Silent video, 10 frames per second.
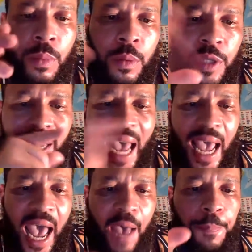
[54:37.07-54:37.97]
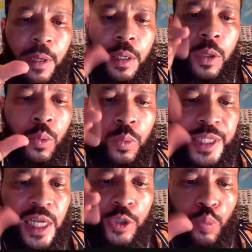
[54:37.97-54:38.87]
Till that happen,
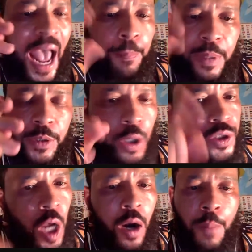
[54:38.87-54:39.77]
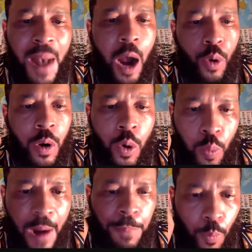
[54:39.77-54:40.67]
we just rapping. Don't talk about
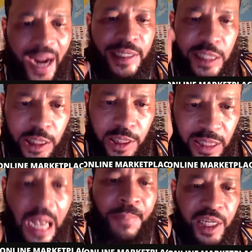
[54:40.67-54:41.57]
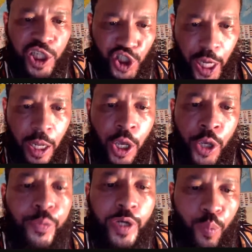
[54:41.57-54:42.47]
reparations, because some of this shit
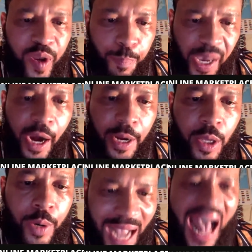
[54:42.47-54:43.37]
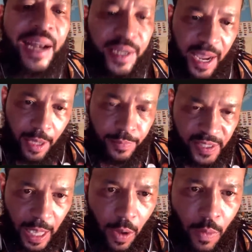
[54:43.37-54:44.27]
you can repair your goddamn
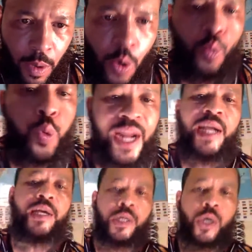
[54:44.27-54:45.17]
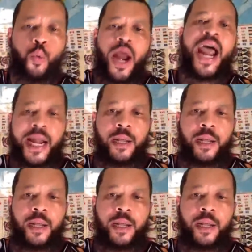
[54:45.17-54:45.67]
self. Redirect